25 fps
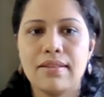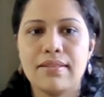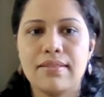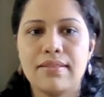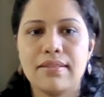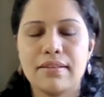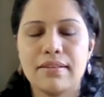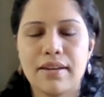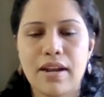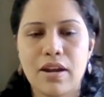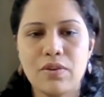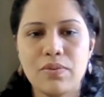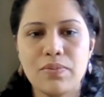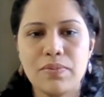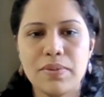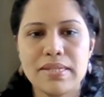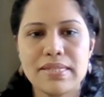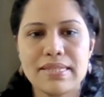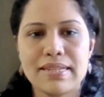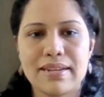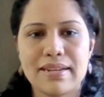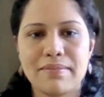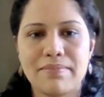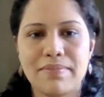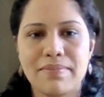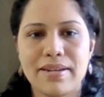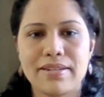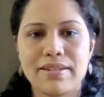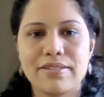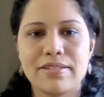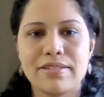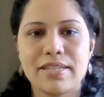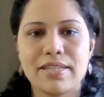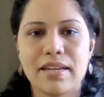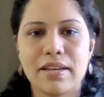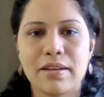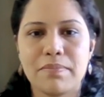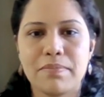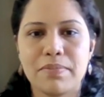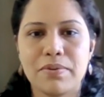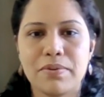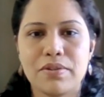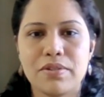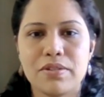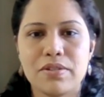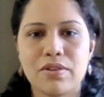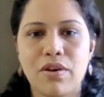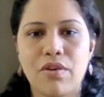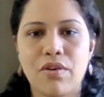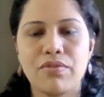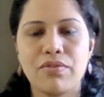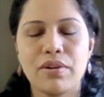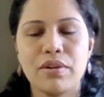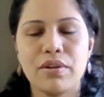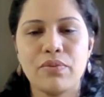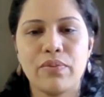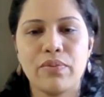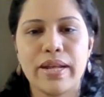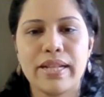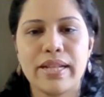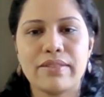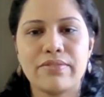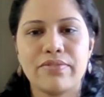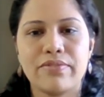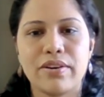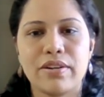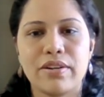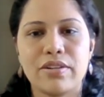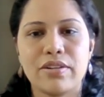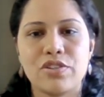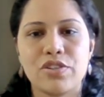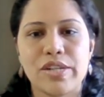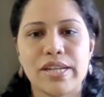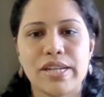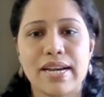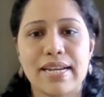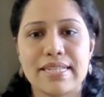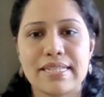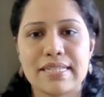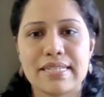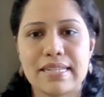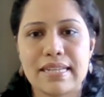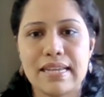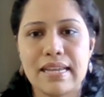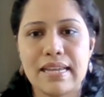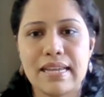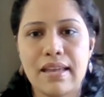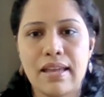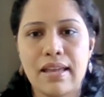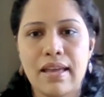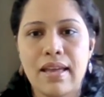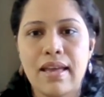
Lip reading: The round was led by Singapore's Sovereign Wealth Fund GIC,